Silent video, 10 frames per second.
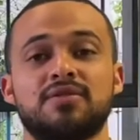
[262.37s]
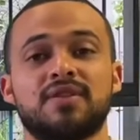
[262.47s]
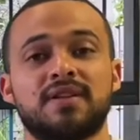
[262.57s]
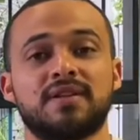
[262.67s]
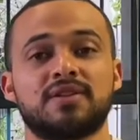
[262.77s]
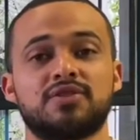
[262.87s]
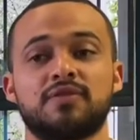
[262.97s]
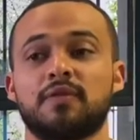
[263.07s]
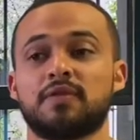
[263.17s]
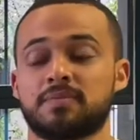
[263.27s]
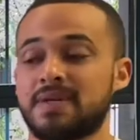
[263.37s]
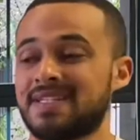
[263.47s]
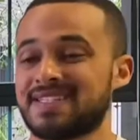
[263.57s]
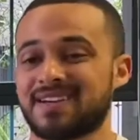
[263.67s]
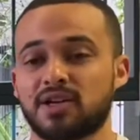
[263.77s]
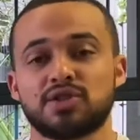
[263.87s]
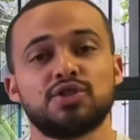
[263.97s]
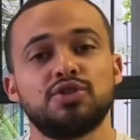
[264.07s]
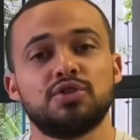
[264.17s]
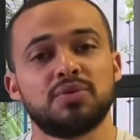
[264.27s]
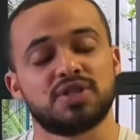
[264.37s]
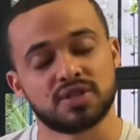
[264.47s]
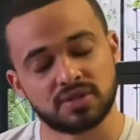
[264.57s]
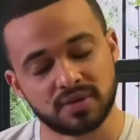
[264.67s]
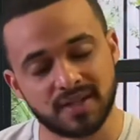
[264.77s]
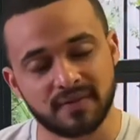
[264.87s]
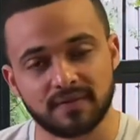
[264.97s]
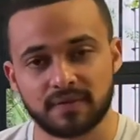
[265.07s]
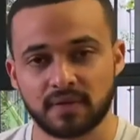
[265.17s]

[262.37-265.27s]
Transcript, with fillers: the thing that you've always been designed to do, which is to give,